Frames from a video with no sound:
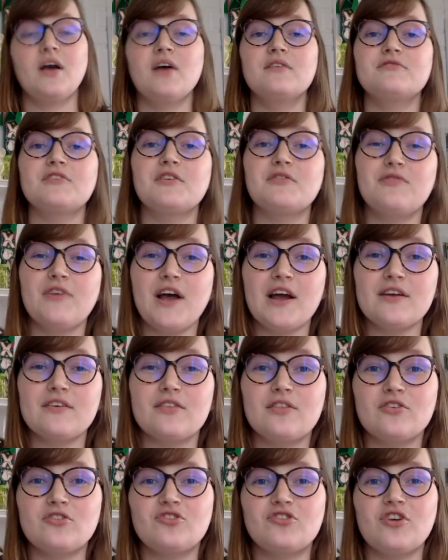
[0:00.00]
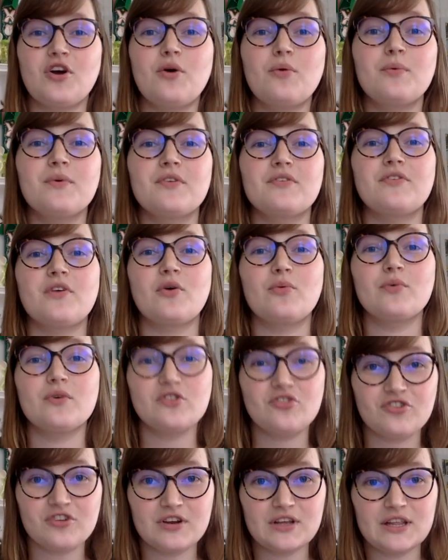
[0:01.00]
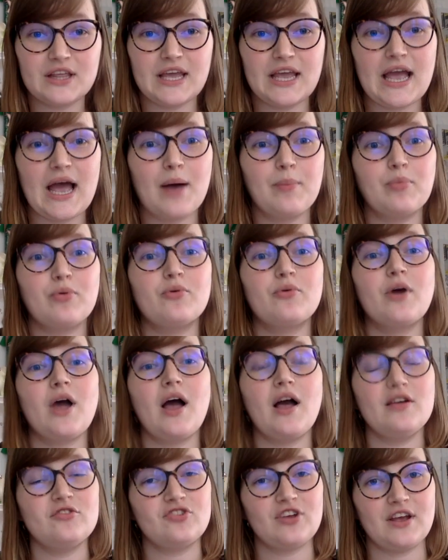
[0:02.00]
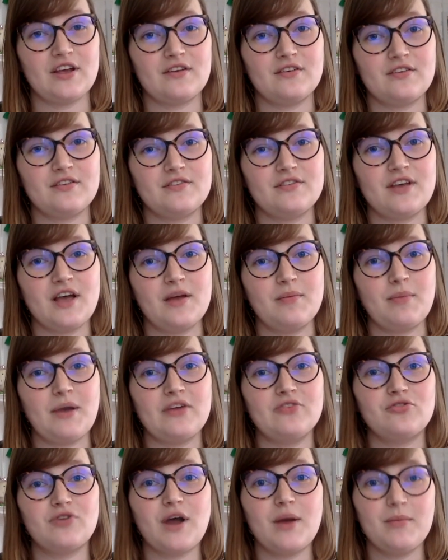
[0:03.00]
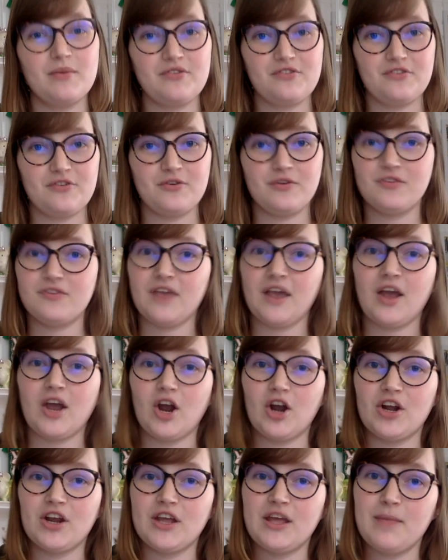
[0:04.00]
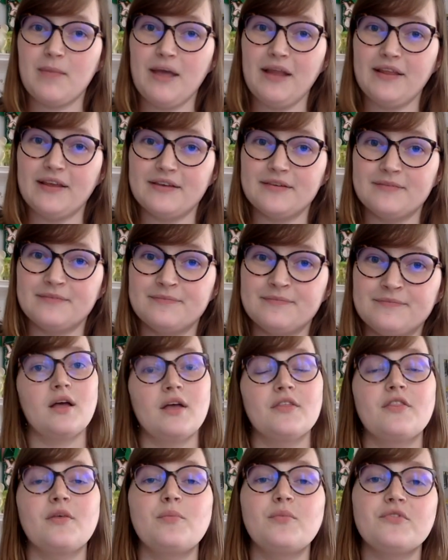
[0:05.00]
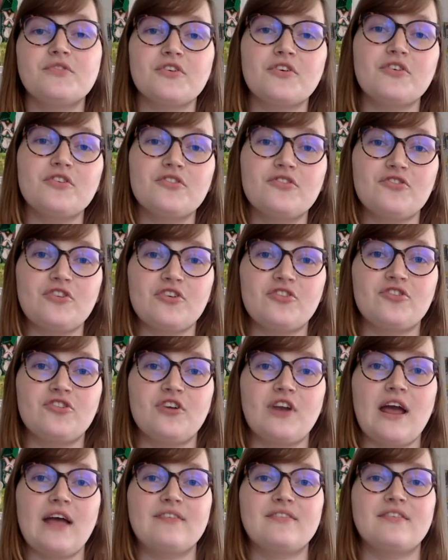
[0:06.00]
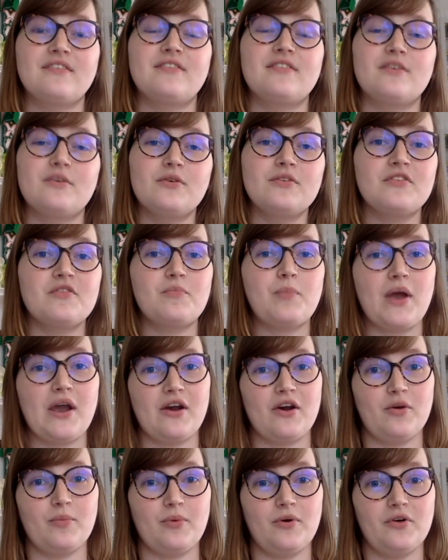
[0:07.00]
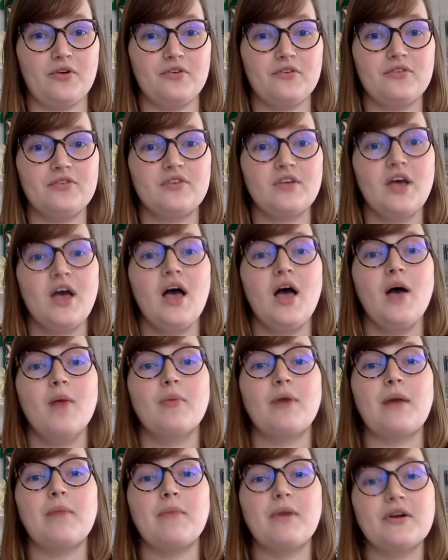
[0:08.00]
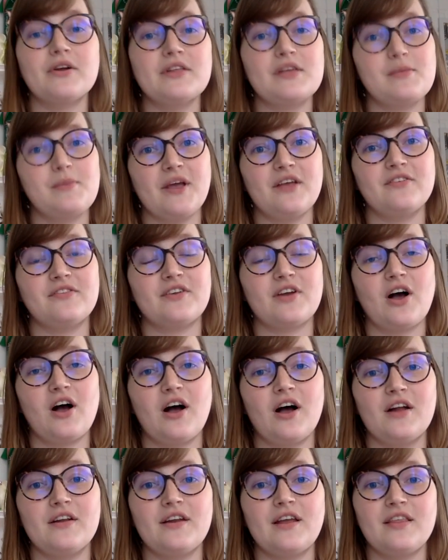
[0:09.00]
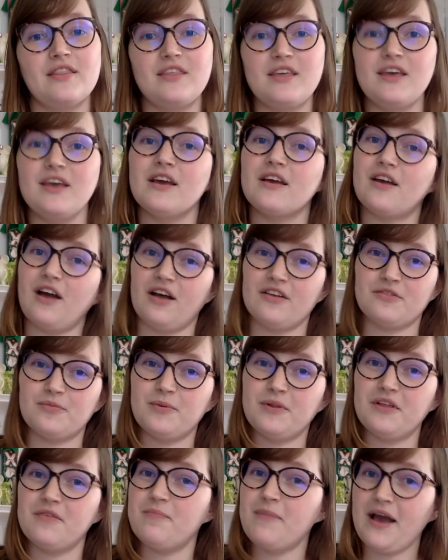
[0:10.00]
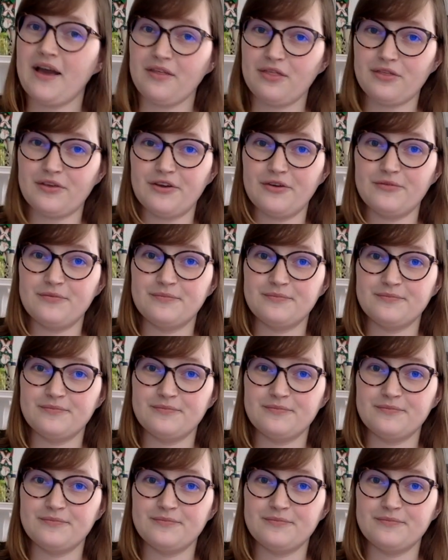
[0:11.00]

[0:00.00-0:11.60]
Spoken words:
Fun fact, the show was originally a project done by drama students at Carnegie Mellon. The musical is structured as a series of parables, primarily based on the Gospel of Matthew.